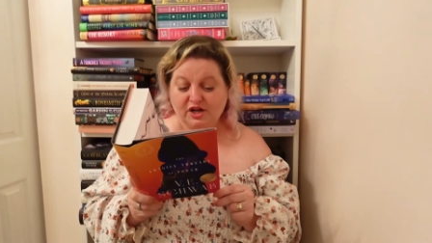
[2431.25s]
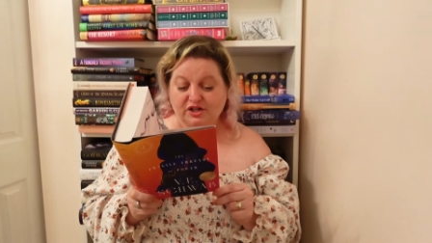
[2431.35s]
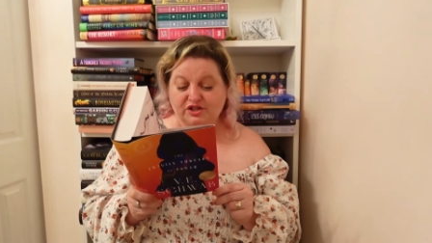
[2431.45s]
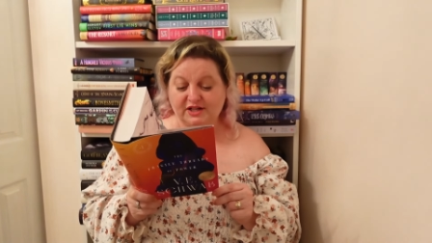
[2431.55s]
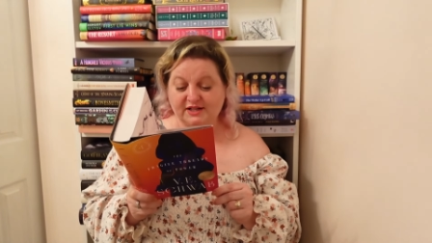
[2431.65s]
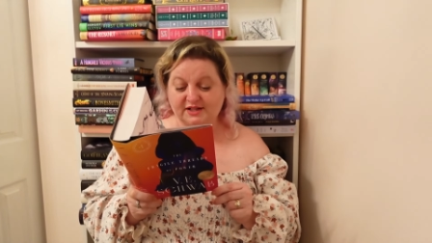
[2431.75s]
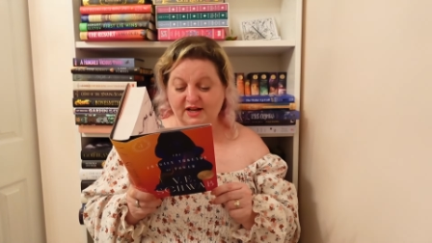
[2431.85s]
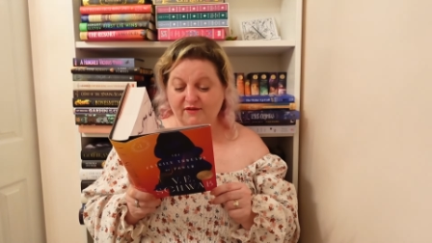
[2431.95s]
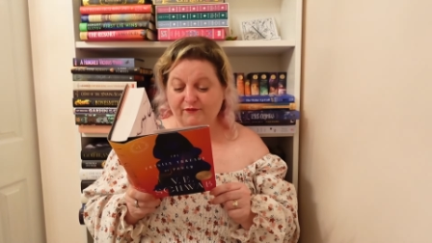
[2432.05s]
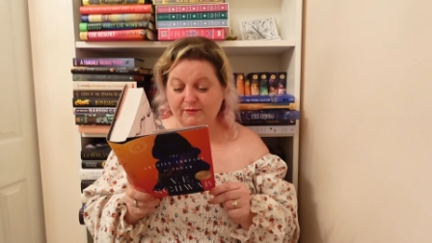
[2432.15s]
She's an
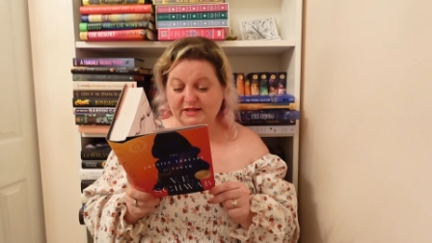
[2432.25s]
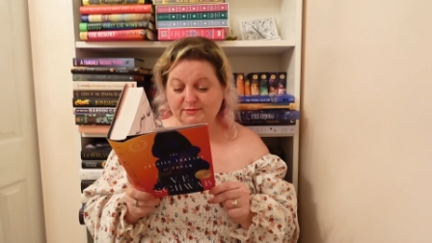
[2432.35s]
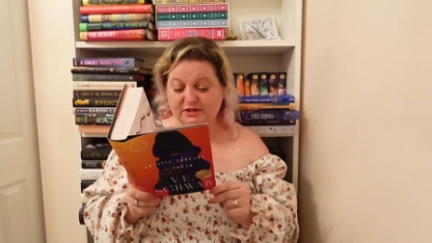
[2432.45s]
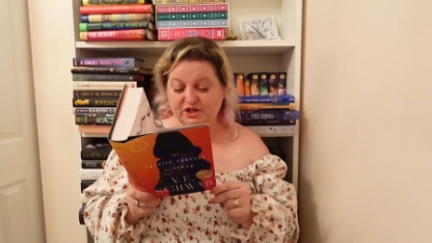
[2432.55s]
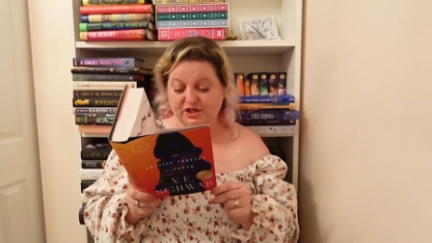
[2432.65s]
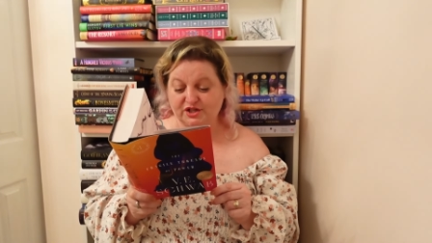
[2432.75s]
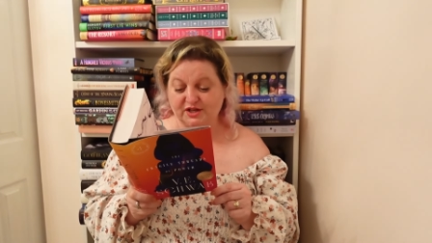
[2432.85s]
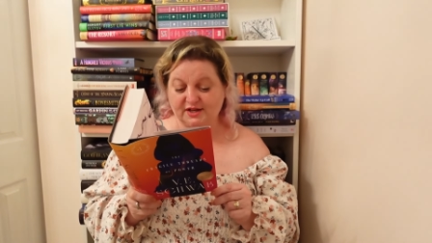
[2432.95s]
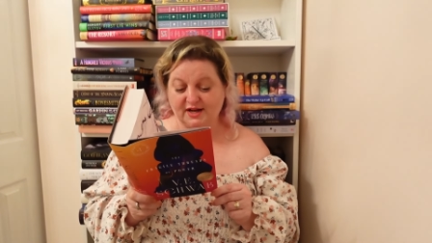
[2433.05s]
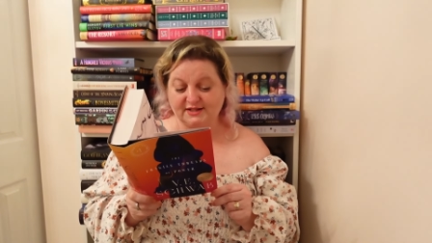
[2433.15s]
infamous
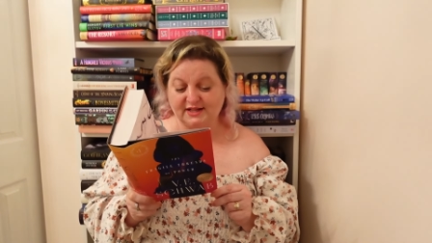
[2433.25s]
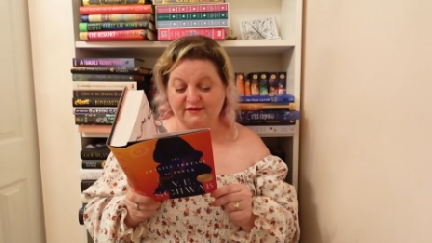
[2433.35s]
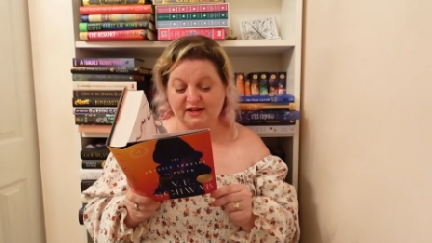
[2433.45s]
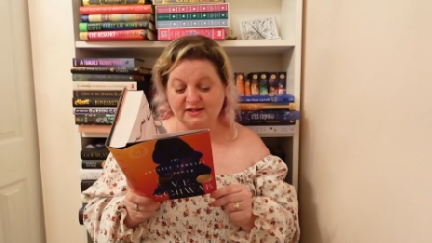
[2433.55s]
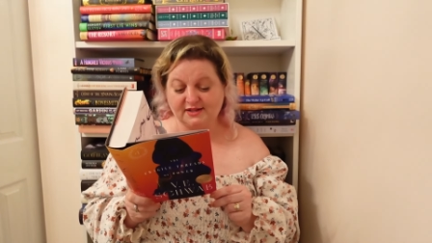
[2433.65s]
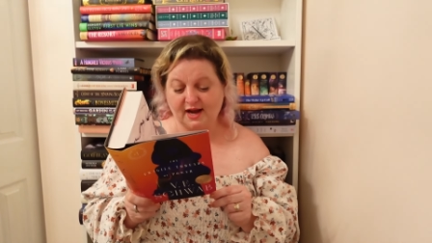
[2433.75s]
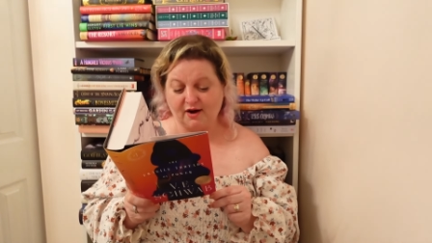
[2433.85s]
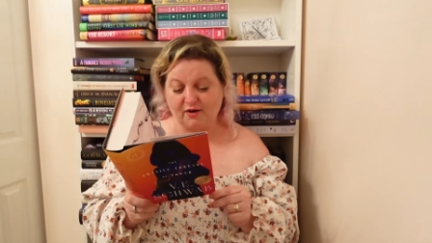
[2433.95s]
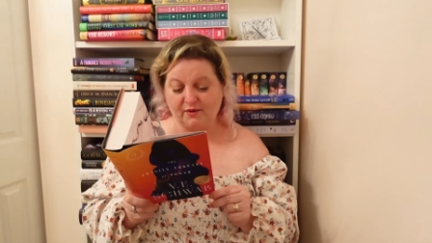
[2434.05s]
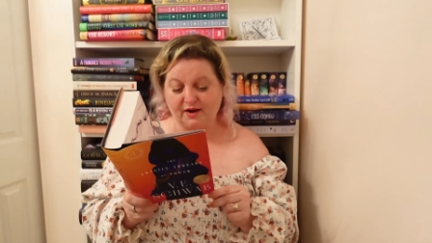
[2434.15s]
magician, a devious
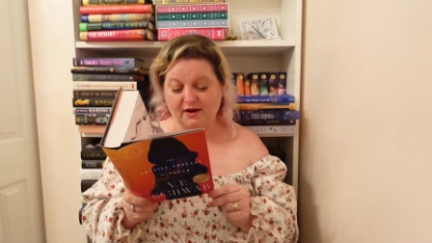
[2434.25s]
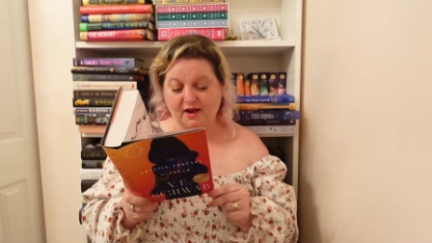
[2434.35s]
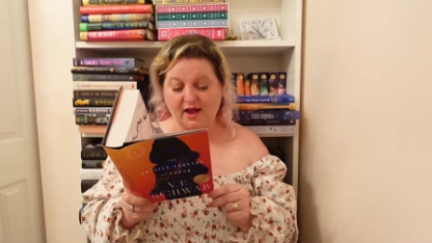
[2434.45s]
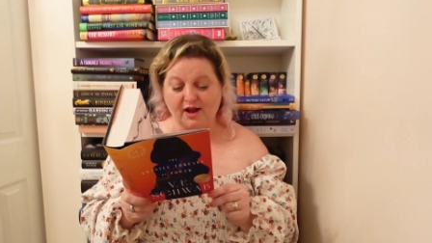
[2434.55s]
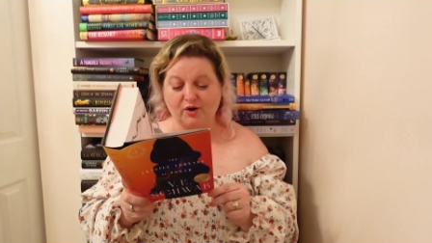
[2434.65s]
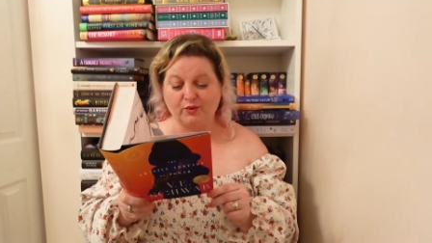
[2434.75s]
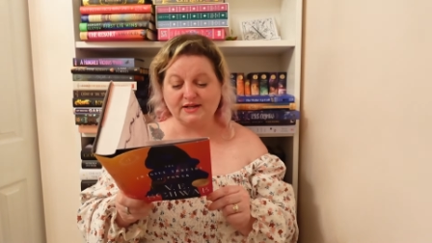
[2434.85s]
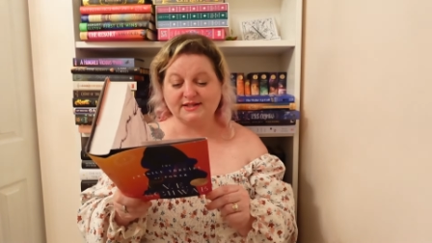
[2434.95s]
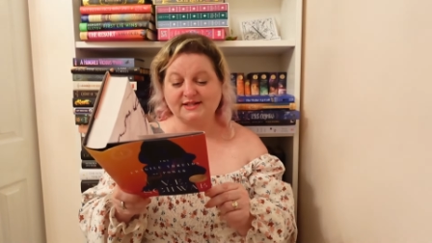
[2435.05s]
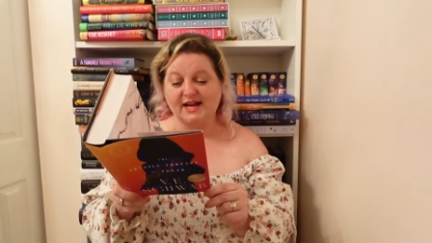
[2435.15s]
heroine, and a
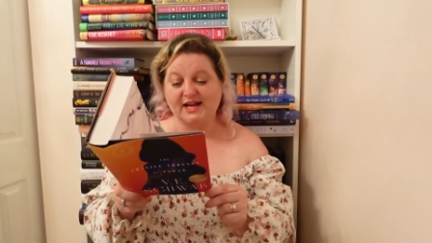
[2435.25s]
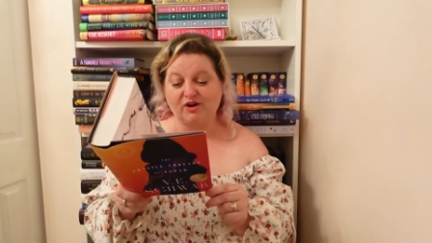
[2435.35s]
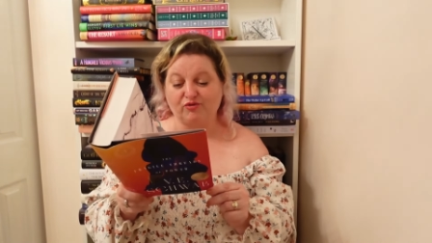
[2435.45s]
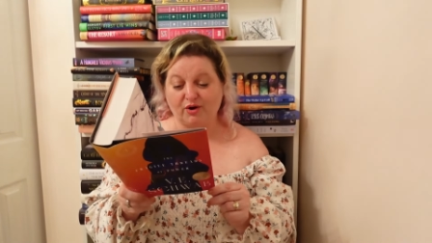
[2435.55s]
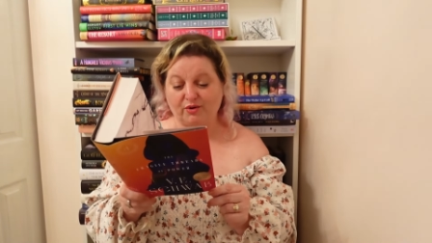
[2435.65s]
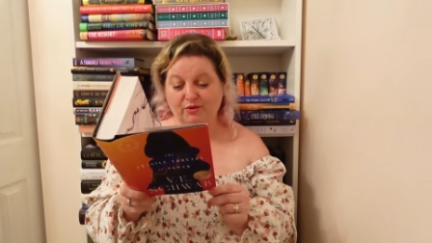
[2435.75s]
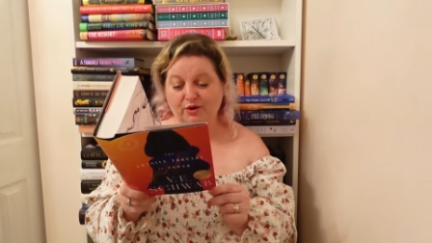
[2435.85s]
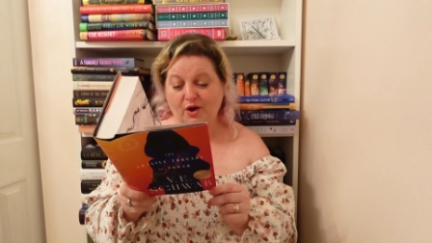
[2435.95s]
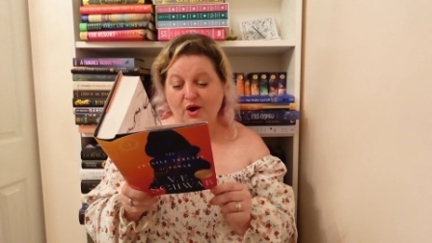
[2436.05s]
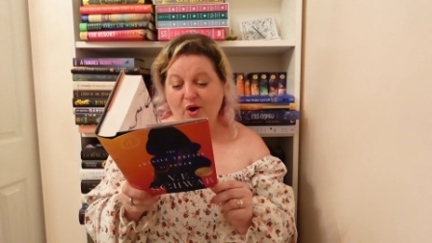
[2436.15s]
risk taking rogue,
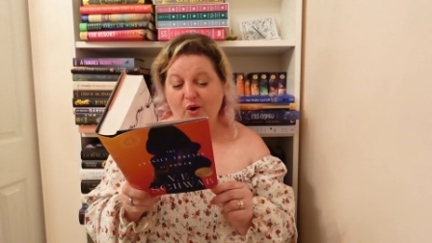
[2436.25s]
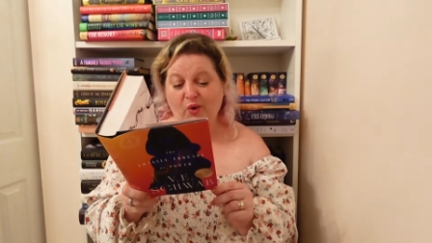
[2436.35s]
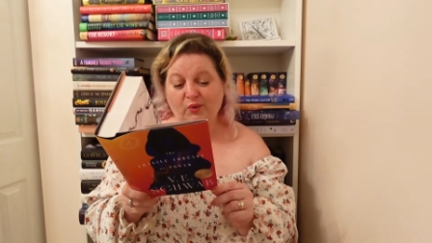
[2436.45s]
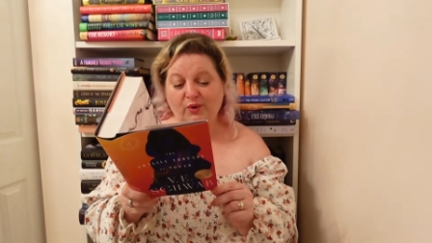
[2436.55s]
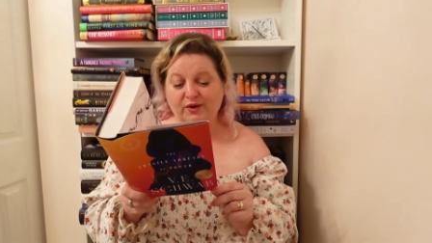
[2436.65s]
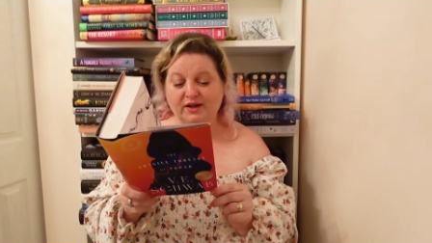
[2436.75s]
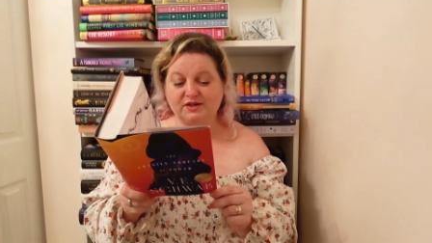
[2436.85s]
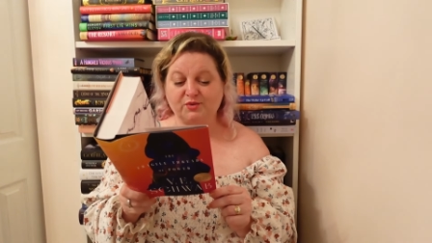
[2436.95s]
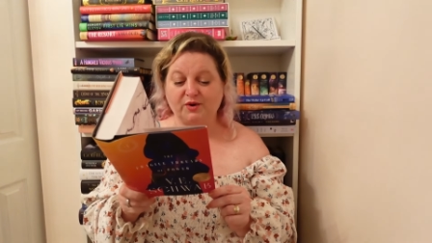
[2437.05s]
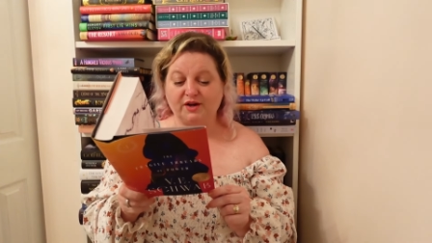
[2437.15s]
all rolled
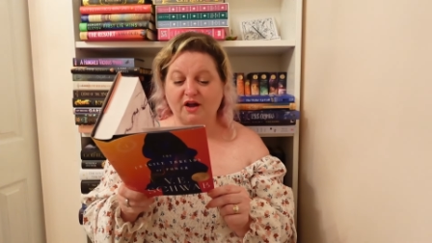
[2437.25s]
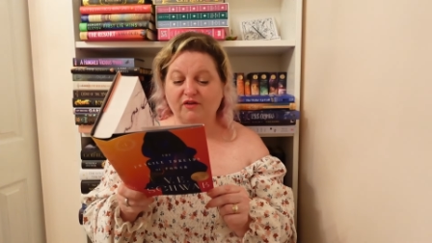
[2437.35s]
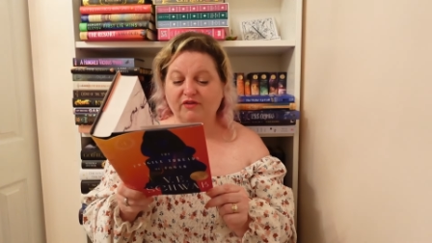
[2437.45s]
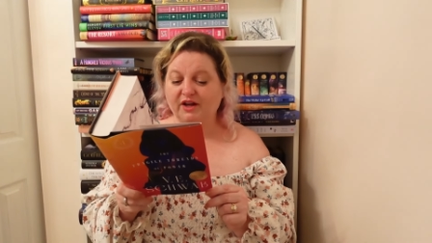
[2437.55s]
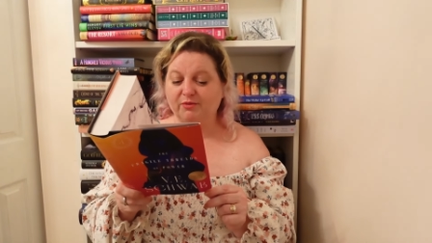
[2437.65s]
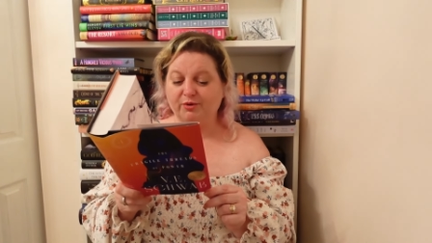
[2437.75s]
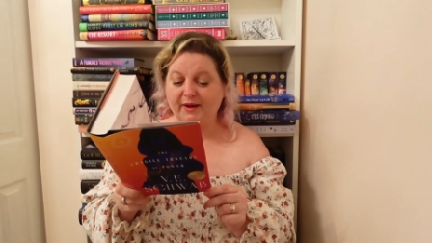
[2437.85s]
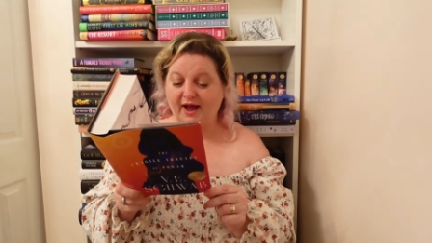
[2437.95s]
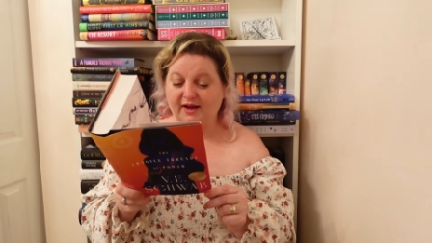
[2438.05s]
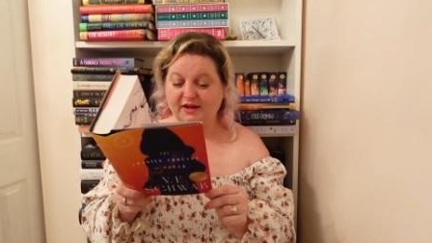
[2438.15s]
into one unforgettable
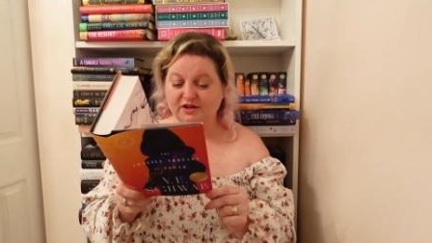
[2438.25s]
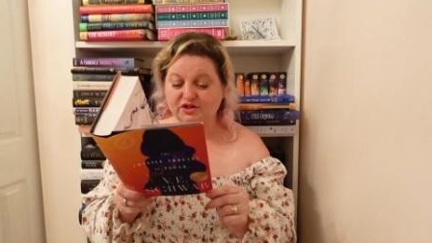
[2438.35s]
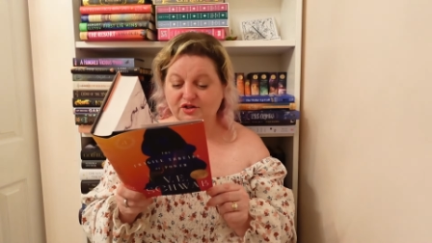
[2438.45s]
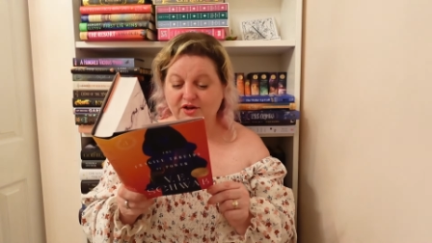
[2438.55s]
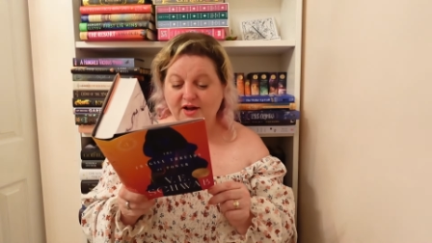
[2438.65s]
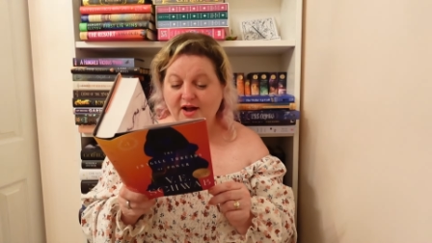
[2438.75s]
package.